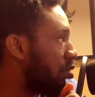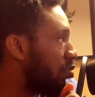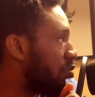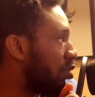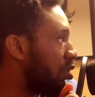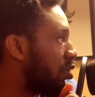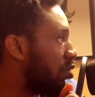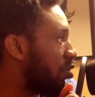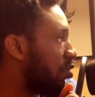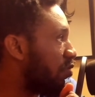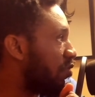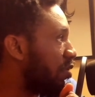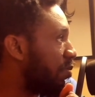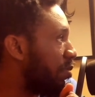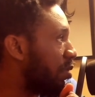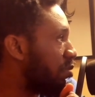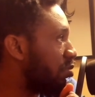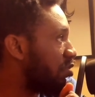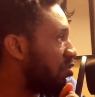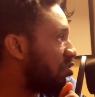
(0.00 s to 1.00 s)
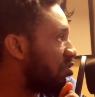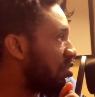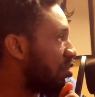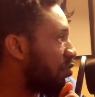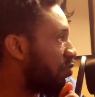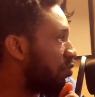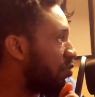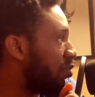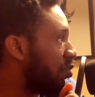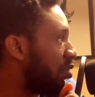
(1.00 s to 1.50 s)
Okay, when called, Viper will
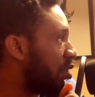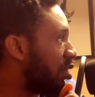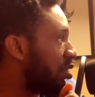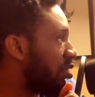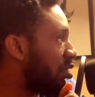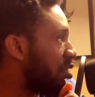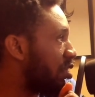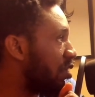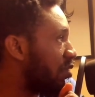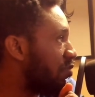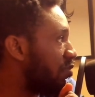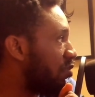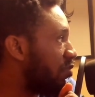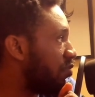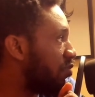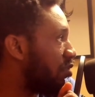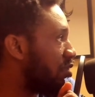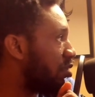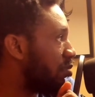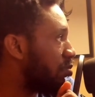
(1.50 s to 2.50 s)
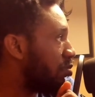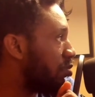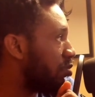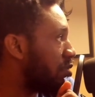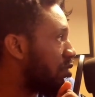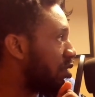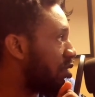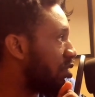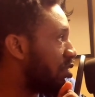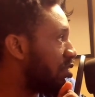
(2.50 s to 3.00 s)
check for an env
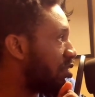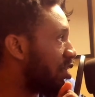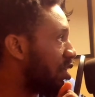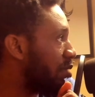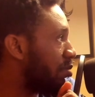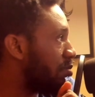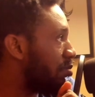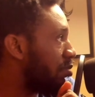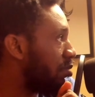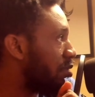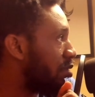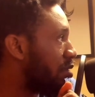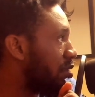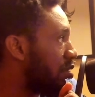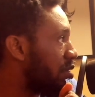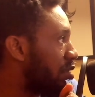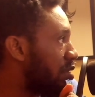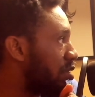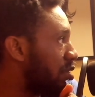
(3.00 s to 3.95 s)
variable anytime.